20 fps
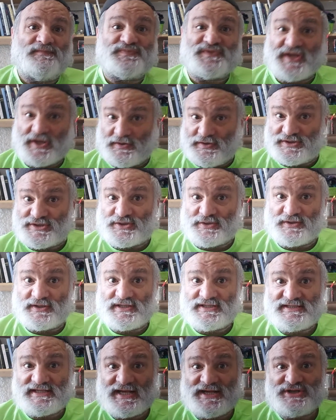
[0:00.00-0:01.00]
terrorist
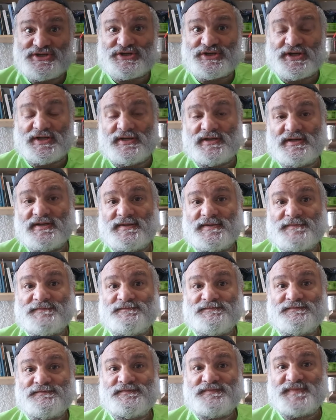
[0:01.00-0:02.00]
organization.
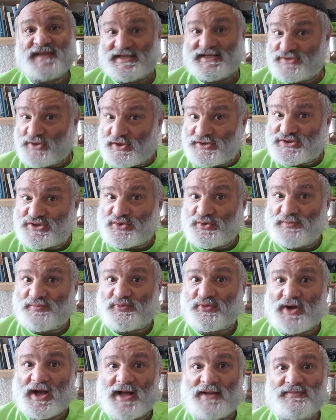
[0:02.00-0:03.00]
That's also a
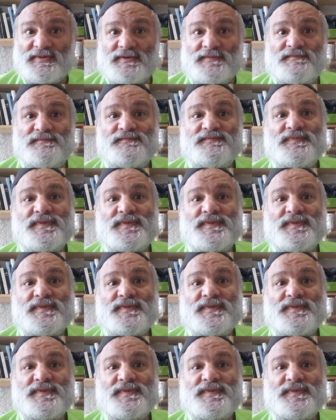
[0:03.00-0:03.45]
problem.